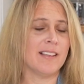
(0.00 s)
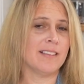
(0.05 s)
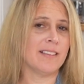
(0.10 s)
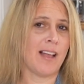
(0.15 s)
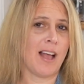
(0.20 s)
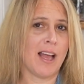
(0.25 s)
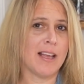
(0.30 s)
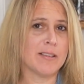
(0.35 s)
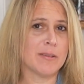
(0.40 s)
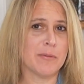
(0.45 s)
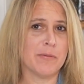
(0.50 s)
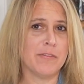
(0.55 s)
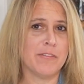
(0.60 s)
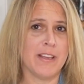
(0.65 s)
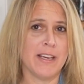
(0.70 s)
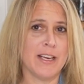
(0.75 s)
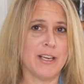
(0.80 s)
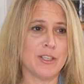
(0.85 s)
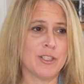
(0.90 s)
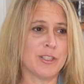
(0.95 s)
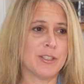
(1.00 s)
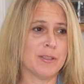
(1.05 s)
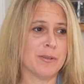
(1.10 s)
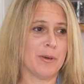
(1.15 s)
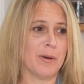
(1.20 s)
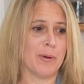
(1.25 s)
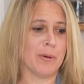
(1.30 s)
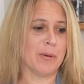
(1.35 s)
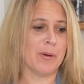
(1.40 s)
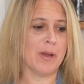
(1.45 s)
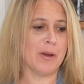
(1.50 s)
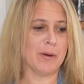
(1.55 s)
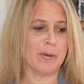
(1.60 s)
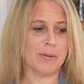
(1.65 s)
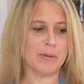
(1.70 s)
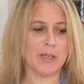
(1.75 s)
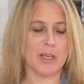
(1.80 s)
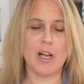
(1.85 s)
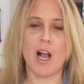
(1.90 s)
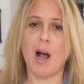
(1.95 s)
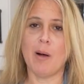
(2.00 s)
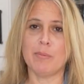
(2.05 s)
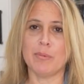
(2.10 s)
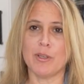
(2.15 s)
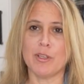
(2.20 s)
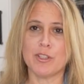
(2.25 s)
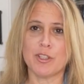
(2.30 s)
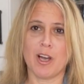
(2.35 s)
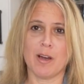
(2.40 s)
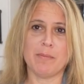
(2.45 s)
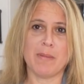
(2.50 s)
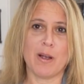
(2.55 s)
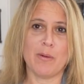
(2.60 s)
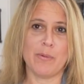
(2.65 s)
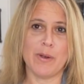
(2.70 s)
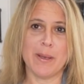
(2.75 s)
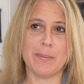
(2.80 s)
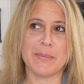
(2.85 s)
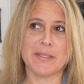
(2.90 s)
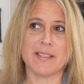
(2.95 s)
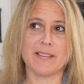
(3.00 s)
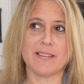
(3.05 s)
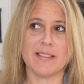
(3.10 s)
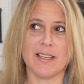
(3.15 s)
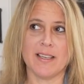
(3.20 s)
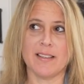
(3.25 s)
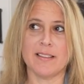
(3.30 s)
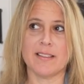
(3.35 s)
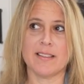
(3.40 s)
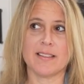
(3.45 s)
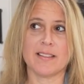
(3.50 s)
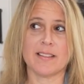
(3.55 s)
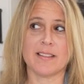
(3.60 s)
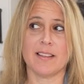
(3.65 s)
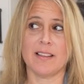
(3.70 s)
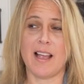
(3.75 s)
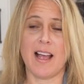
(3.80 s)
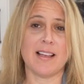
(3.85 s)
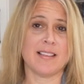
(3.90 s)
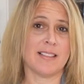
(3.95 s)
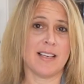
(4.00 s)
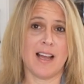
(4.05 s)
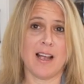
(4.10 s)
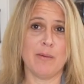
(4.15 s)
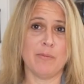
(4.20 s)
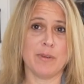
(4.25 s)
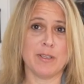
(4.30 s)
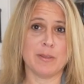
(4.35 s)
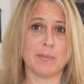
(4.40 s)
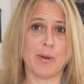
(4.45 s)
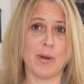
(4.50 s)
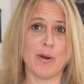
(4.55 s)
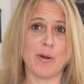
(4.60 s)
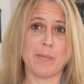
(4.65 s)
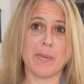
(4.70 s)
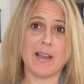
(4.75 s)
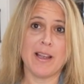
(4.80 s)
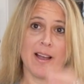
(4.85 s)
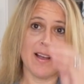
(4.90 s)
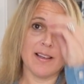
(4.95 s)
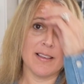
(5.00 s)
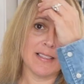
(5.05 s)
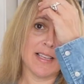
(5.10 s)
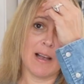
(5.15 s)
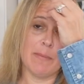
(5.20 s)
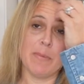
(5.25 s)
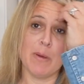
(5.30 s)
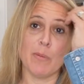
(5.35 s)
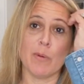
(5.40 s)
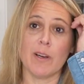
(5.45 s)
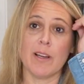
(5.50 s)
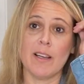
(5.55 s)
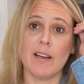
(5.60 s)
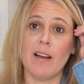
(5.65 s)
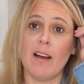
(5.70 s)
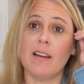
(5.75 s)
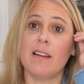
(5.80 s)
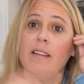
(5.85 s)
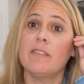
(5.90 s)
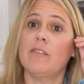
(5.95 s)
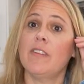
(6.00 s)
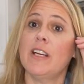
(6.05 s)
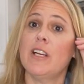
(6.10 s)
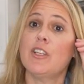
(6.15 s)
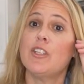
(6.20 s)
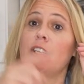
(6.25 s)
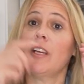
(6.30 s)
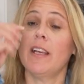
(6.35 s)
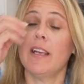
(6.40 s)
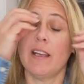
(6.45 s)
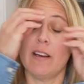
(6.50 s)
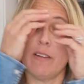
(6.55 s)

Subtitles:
a lot finished or accomplished on my whips since the last time we spoke, because I've been working on finishing